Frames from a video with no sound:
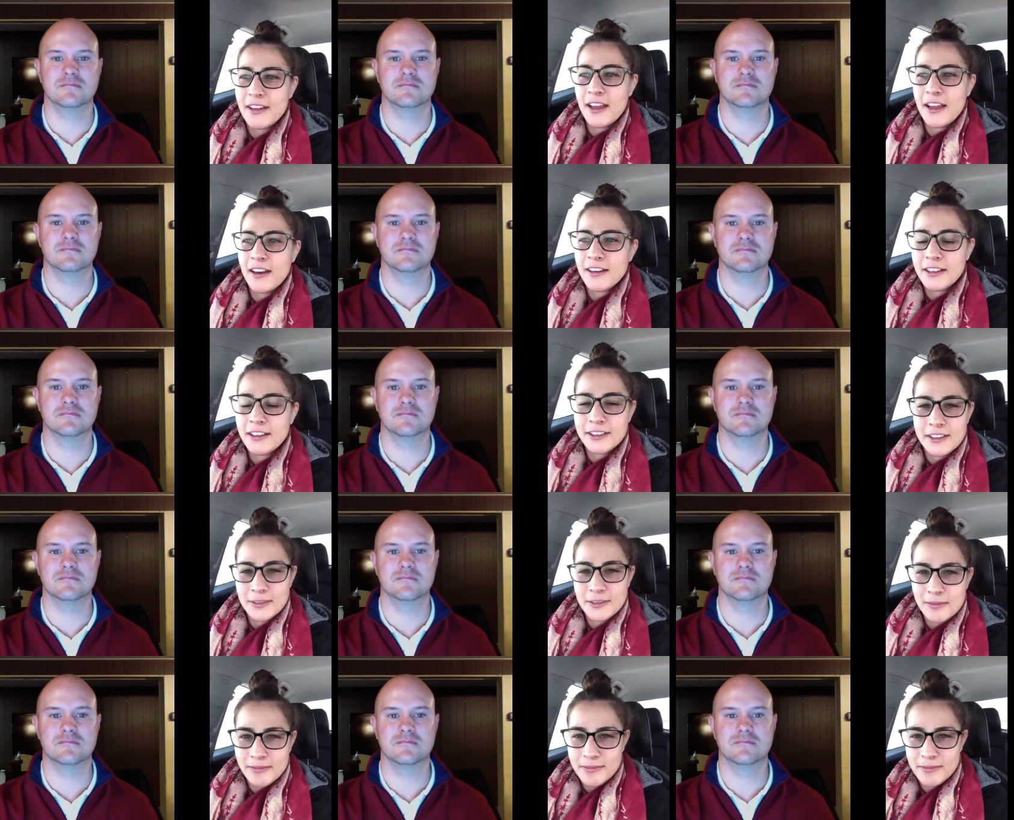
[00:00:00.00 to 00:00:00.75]

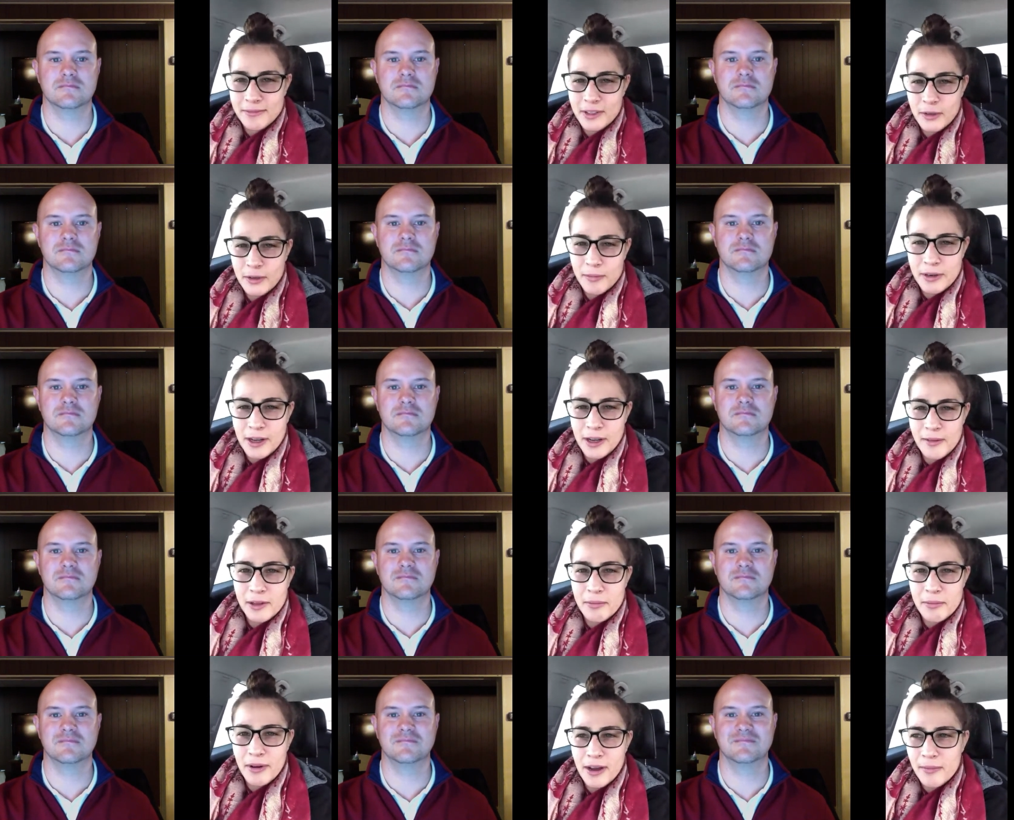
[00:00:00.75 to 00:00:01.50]
Speaker 1: letters and it'll
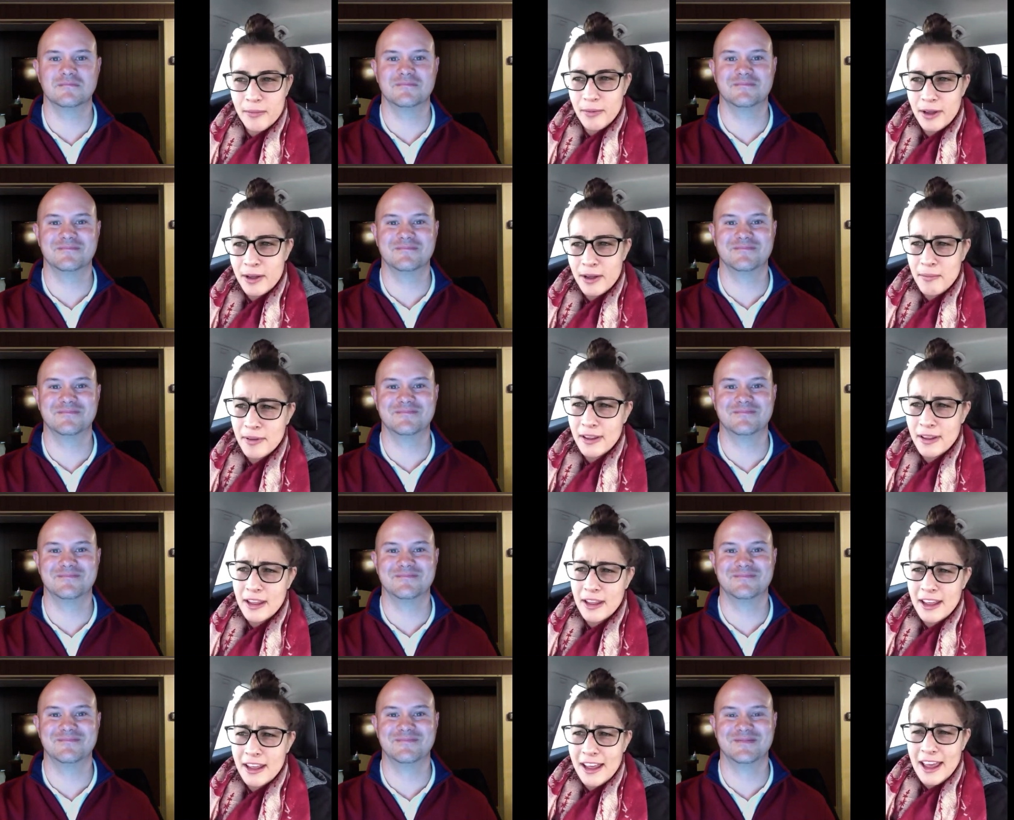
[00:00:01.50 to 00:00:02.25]
probably pop
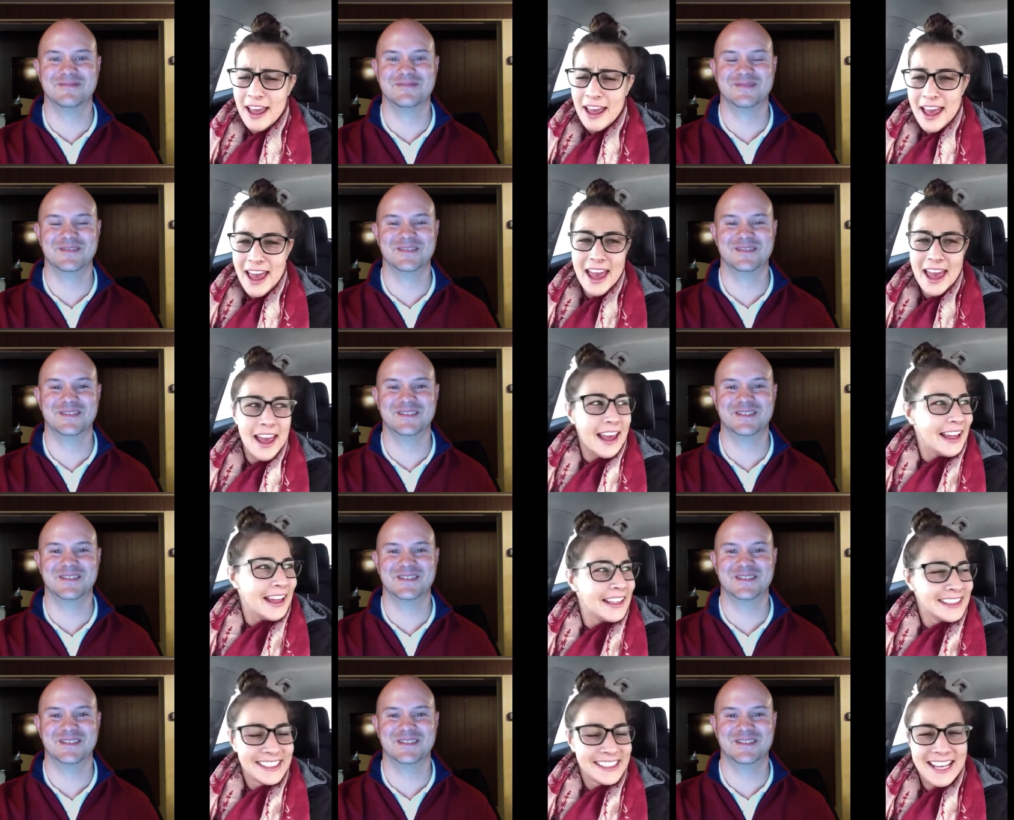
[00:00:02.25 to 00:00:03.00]
up.
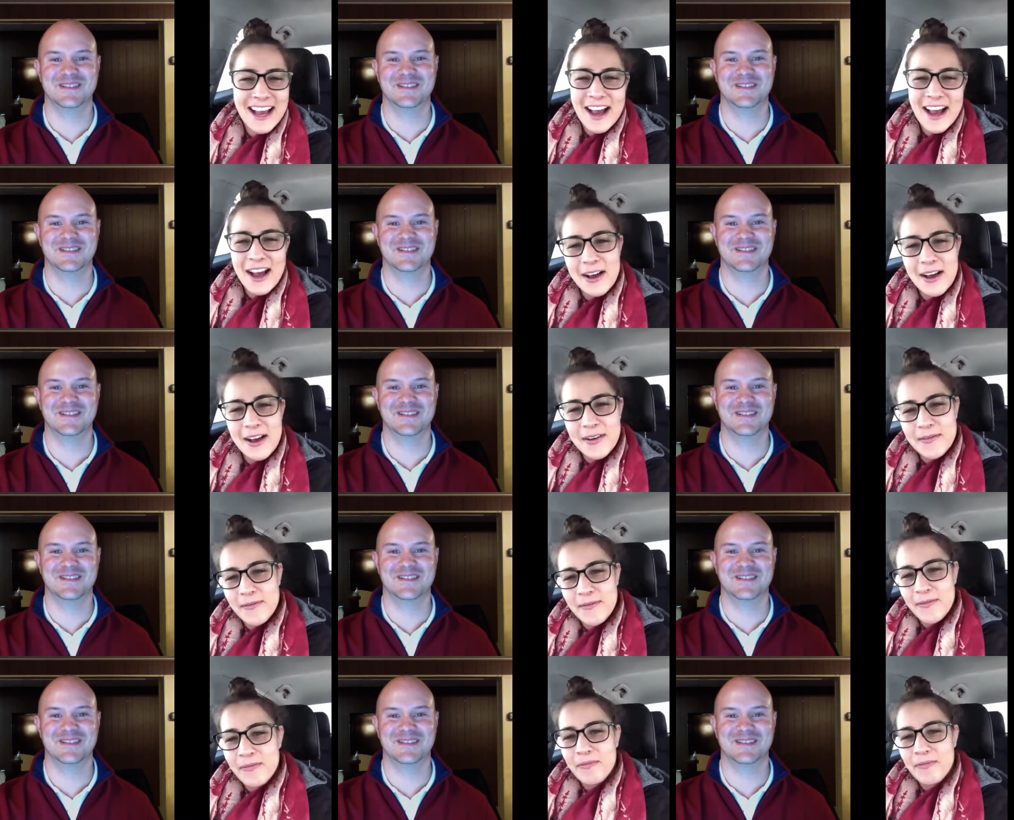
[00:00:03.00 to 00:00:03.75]
And
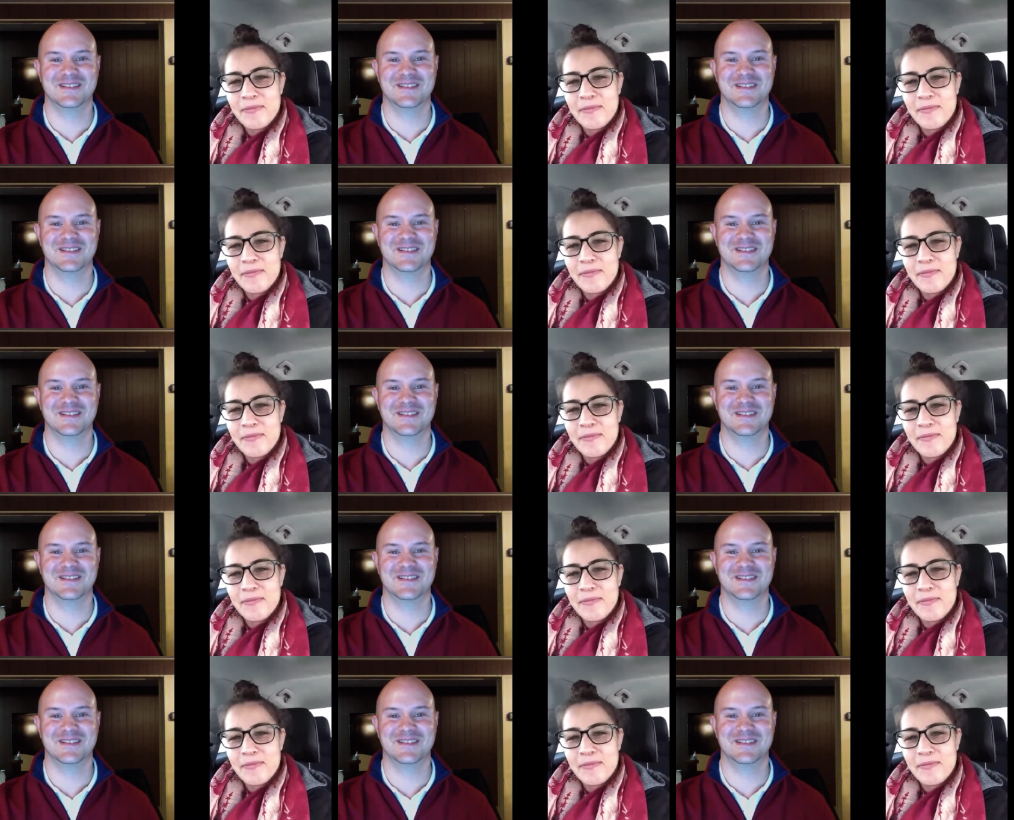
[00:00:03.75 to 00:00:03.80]
um,